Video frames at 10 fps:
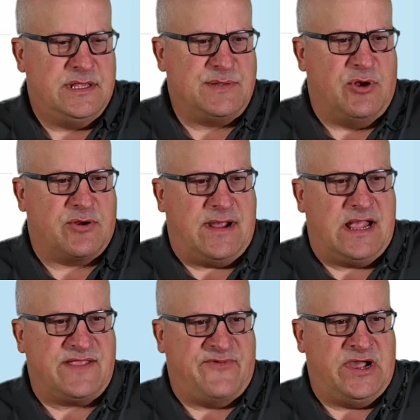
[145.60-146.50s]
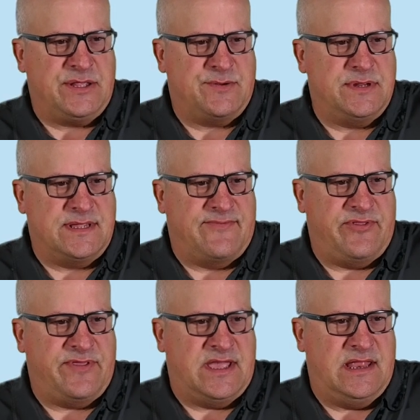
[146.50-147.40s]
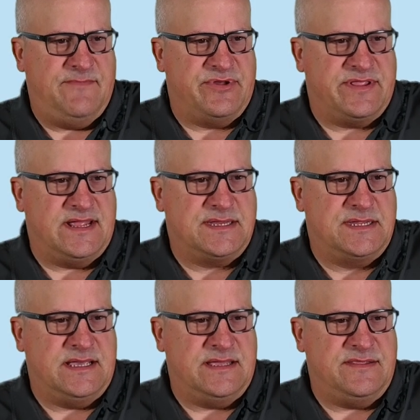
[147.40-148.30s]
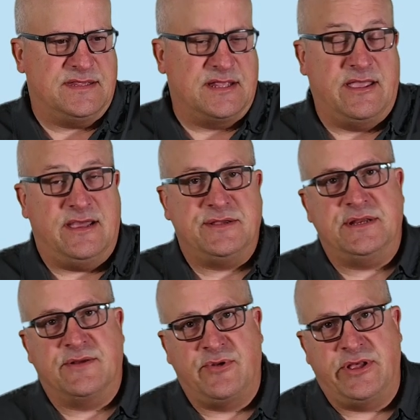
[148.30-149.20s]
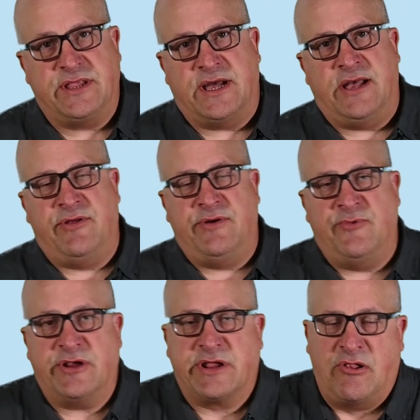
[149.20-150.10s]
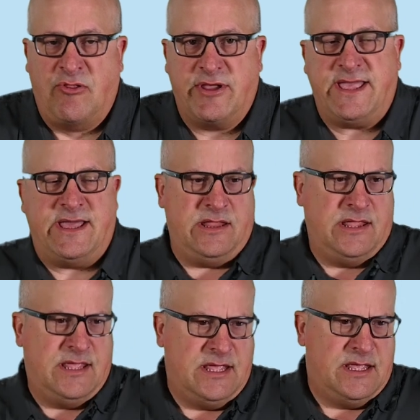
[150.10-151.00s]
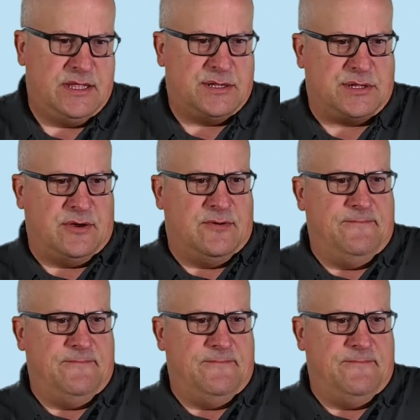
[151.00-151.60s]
small craft advisory, stuff like that. But that's uh, this allows you to really dial in what you're going to look at. So